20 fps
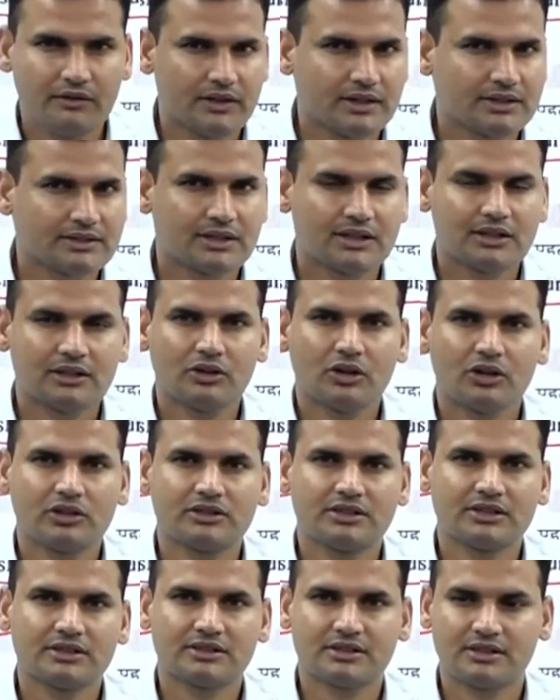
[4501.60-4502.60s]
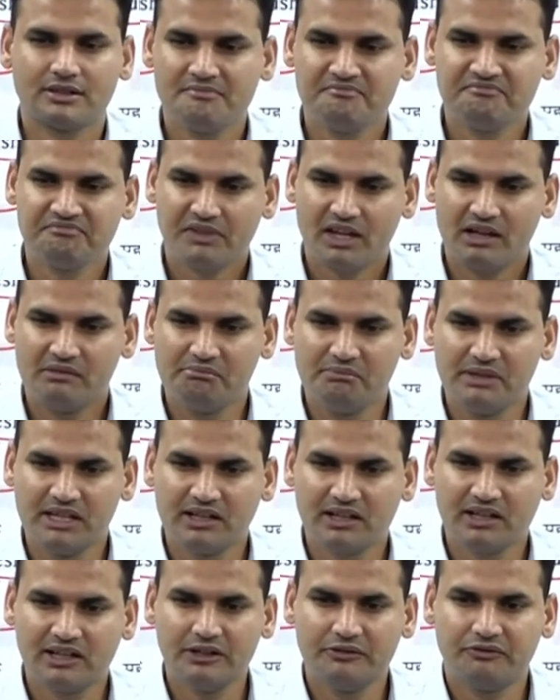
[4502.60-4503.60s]
rivers are not just
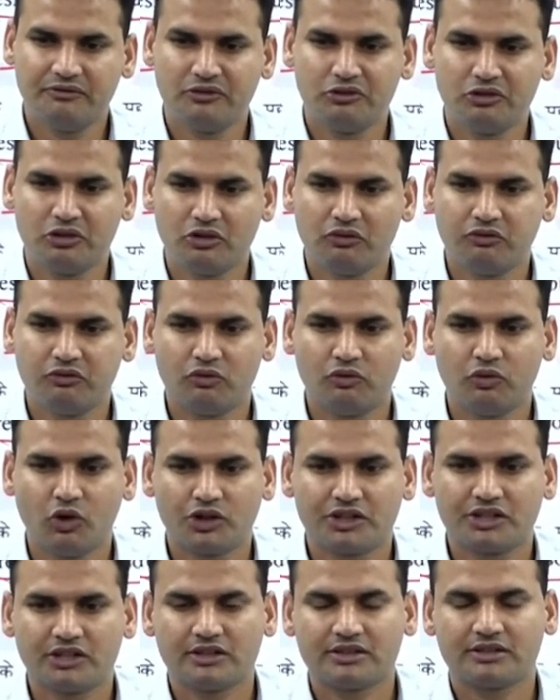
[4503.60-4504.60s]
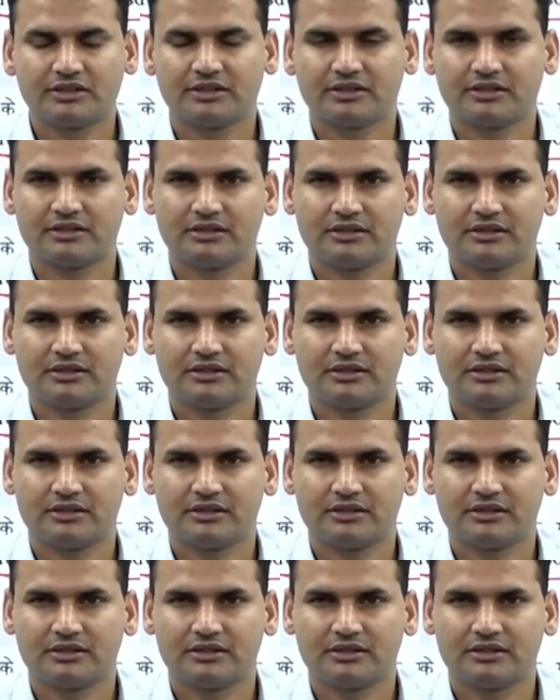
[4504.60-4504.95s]
merely flow of waters.